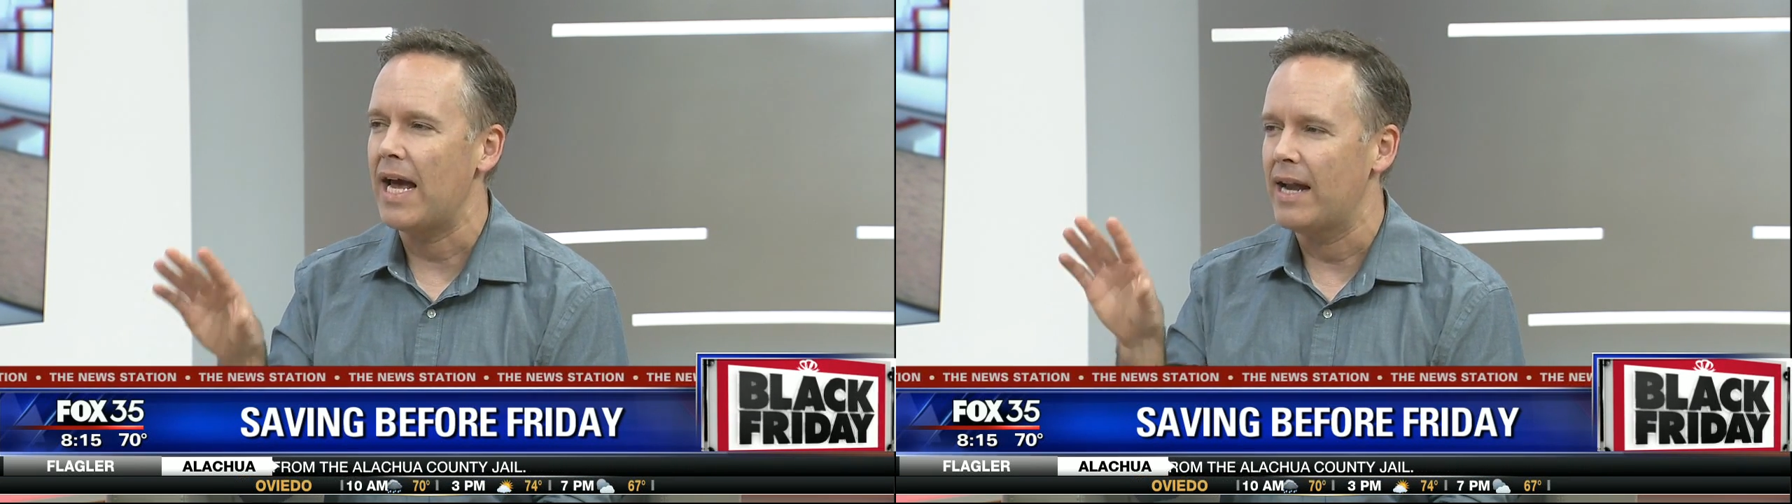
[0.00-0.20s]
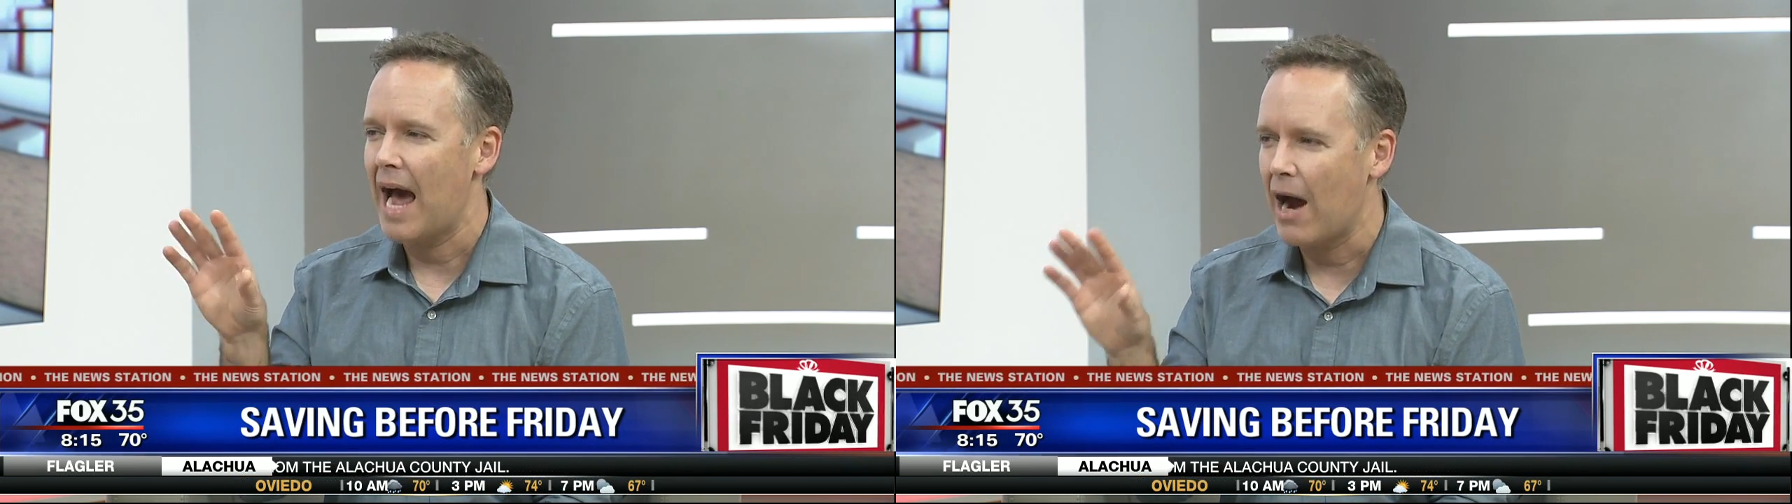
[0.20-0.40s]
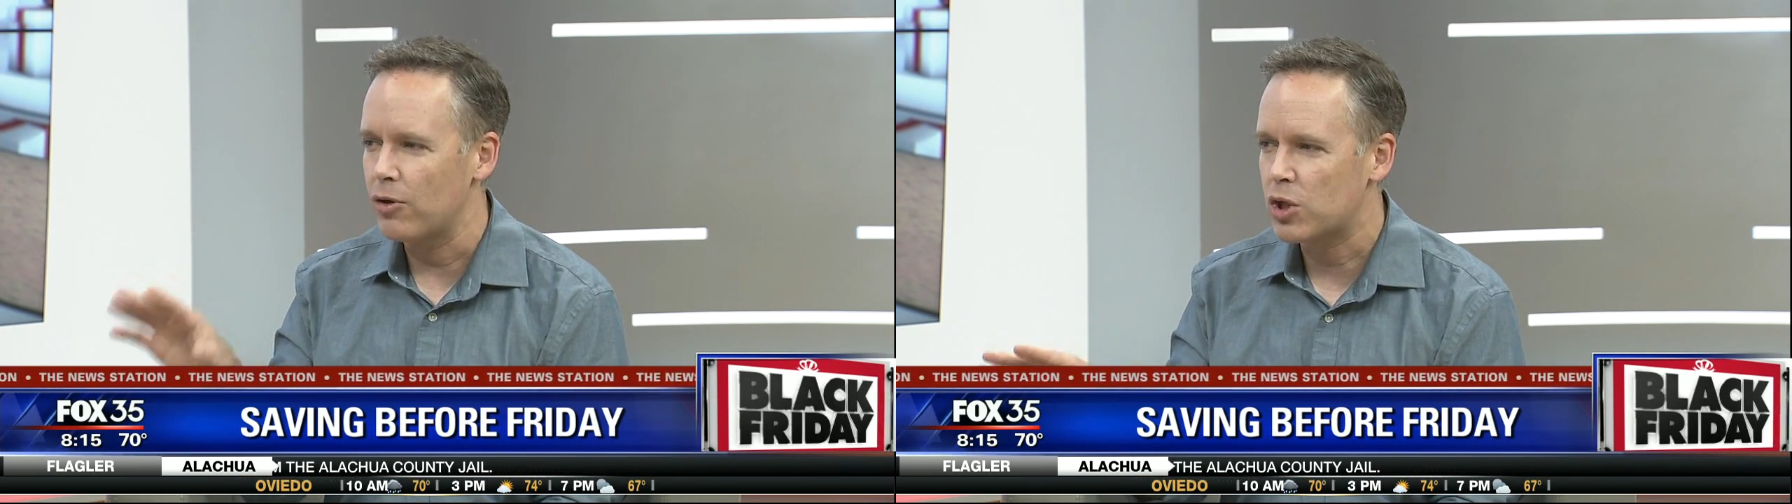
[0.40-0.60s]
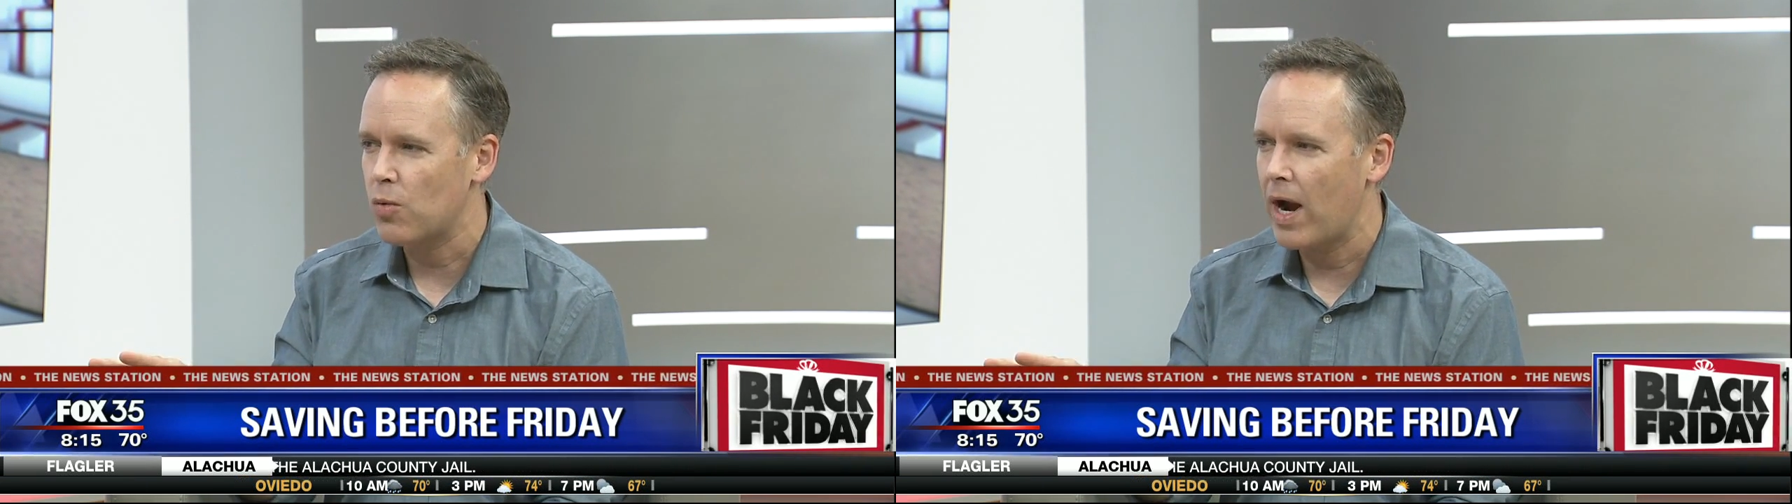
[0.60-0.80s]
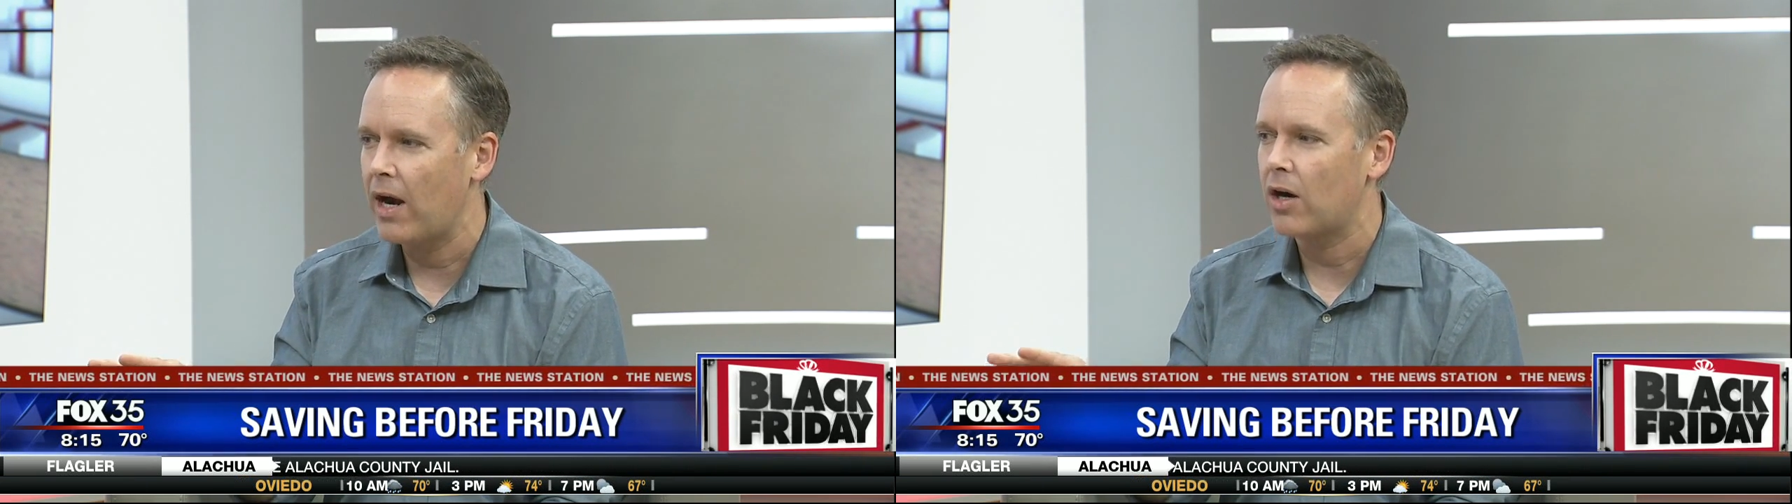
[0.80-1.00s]
and
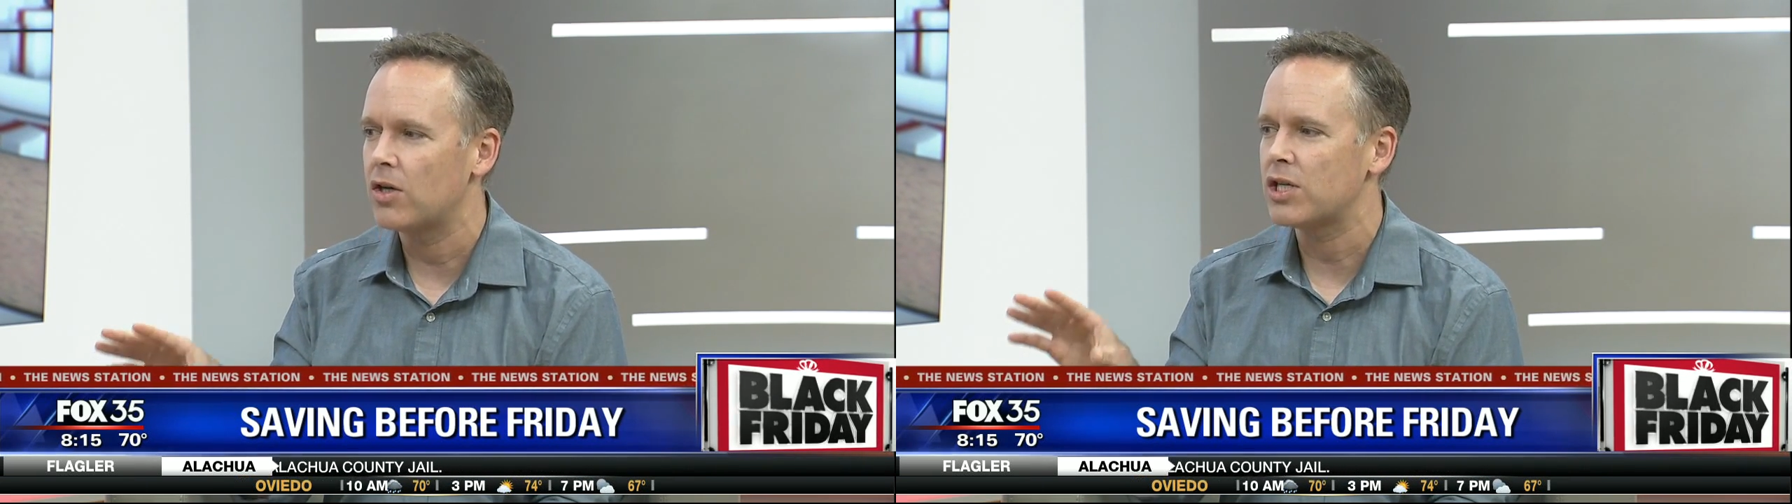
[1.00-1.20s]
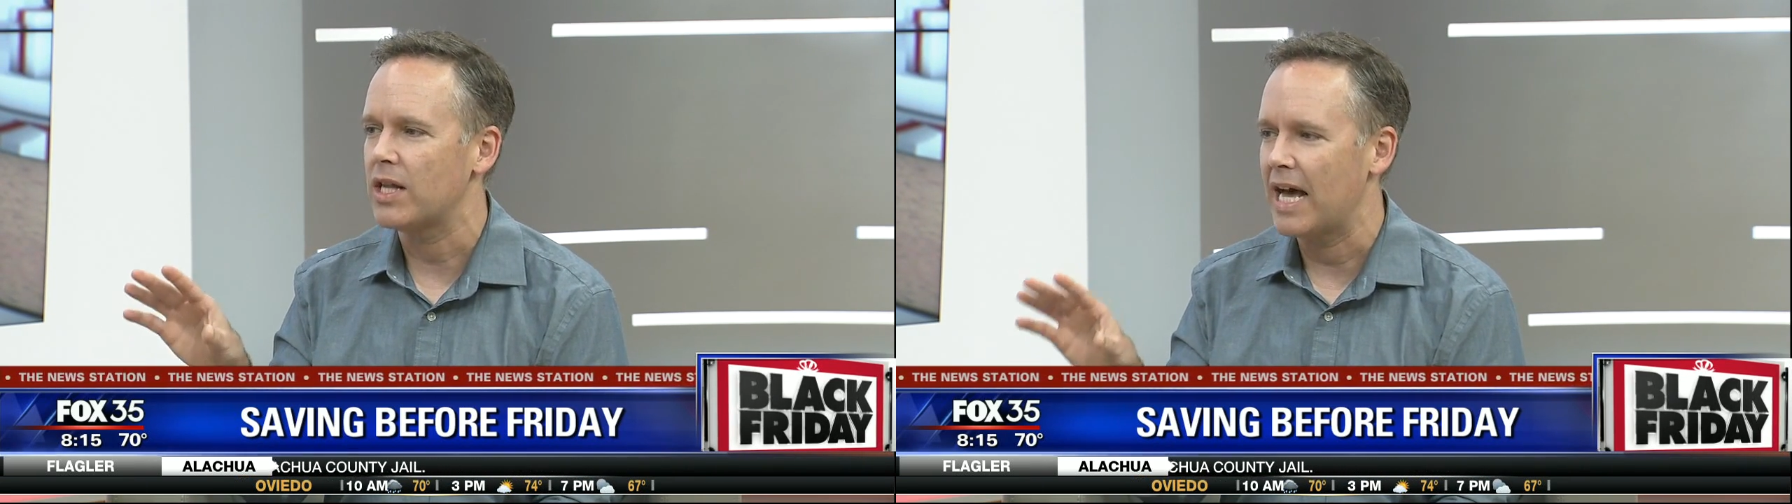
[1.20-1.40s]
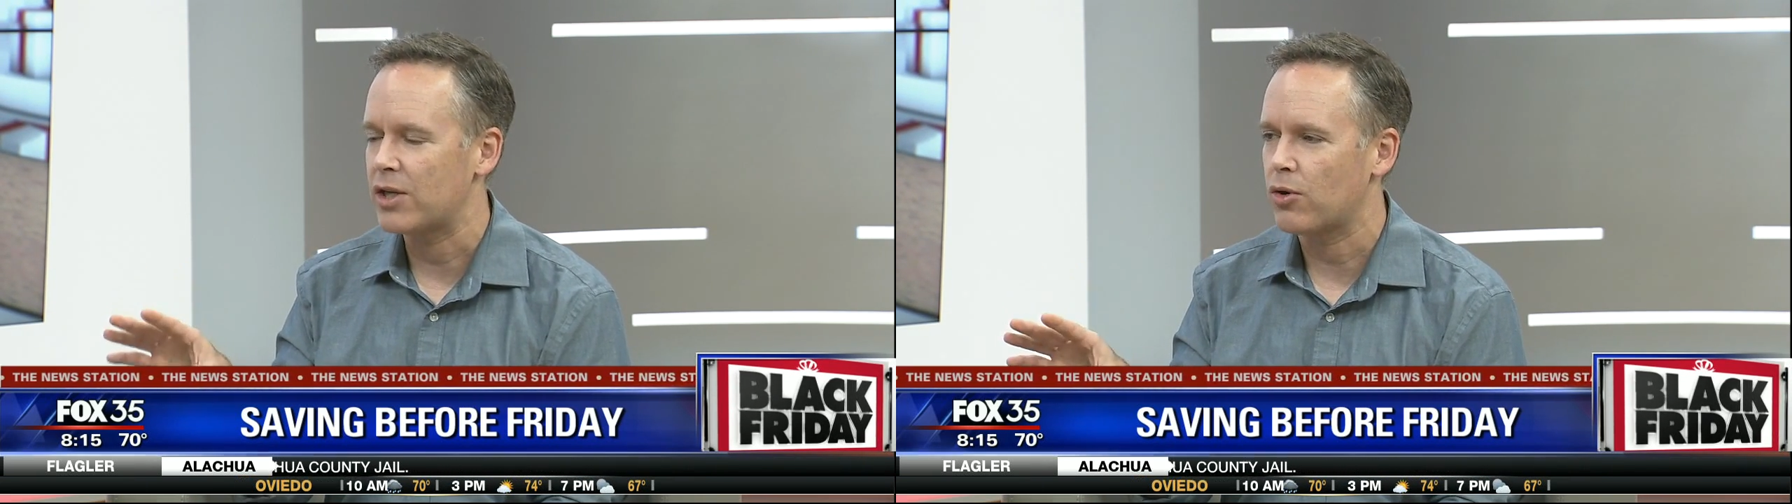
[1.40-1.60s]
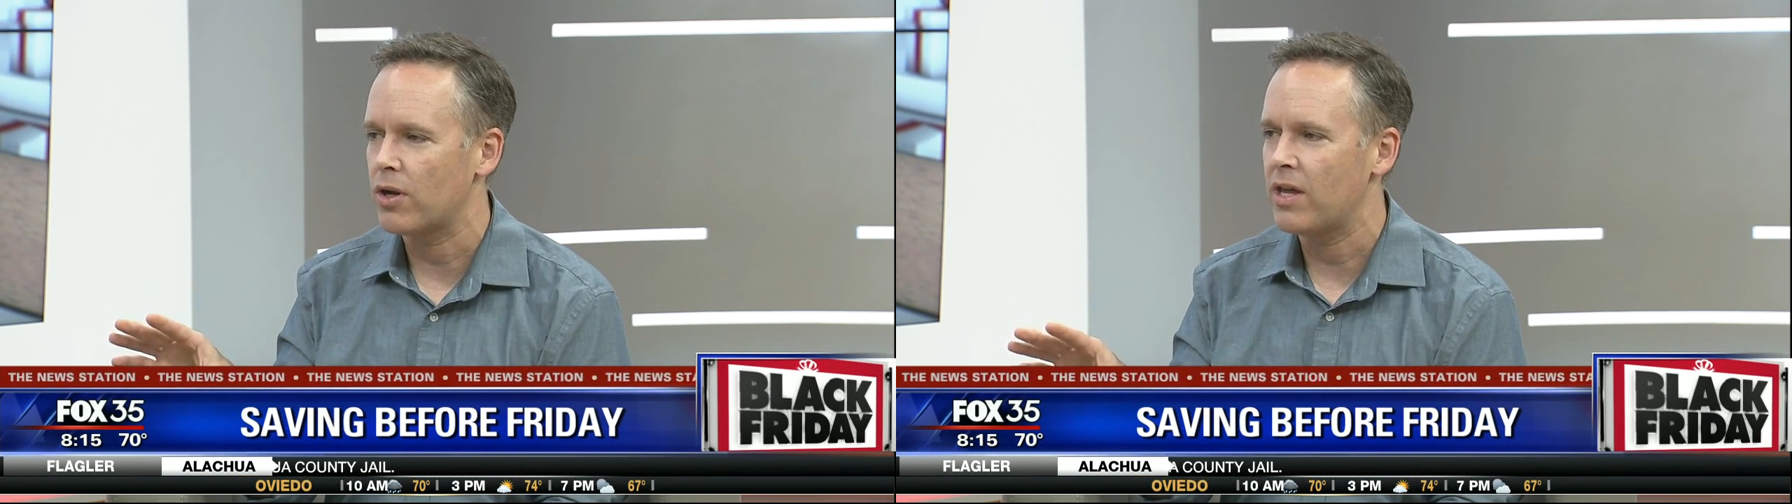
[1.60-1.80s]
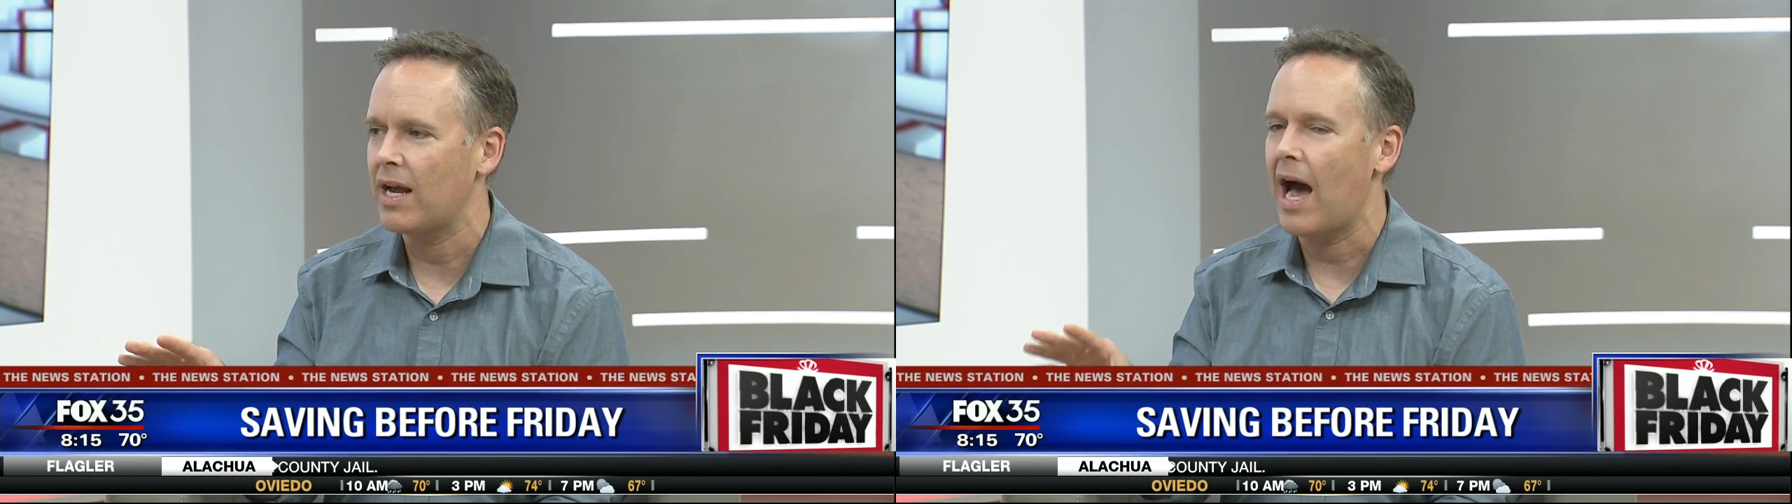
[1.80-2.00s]
housewares and that sort of thing.